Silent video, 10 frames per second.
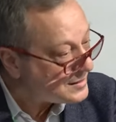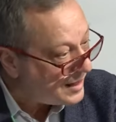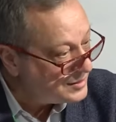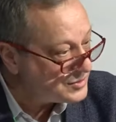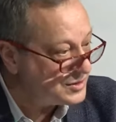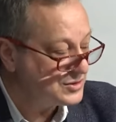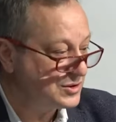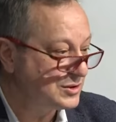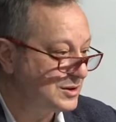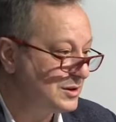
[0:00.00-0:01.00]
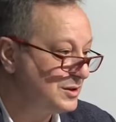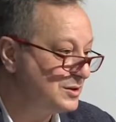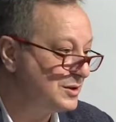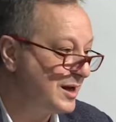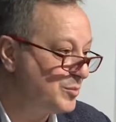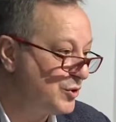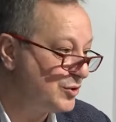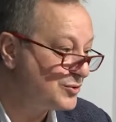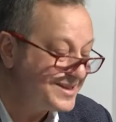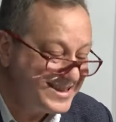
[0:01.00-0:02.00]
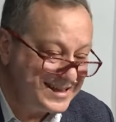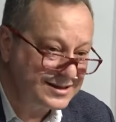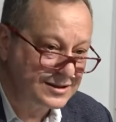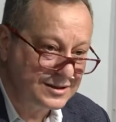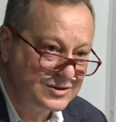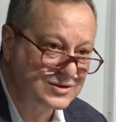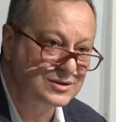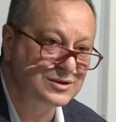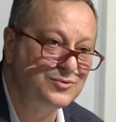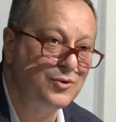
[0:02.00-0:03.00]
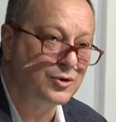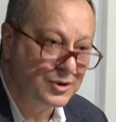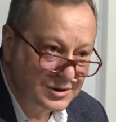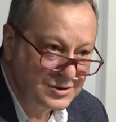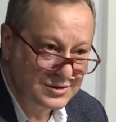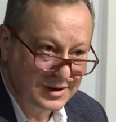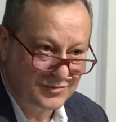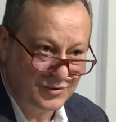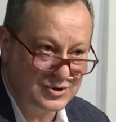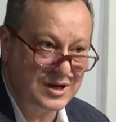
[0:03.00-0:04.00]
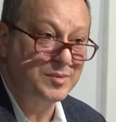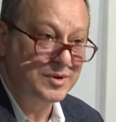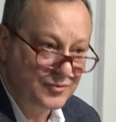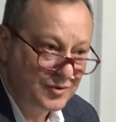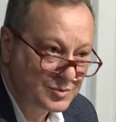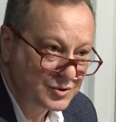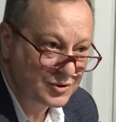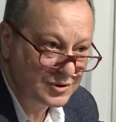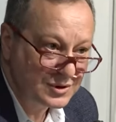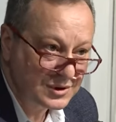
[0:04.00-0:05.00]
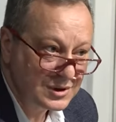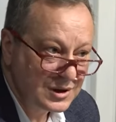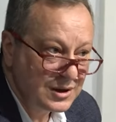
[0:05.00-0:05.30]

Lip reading: countries in the neighborhood didn't listen to the warnings that was coming from the Turkey,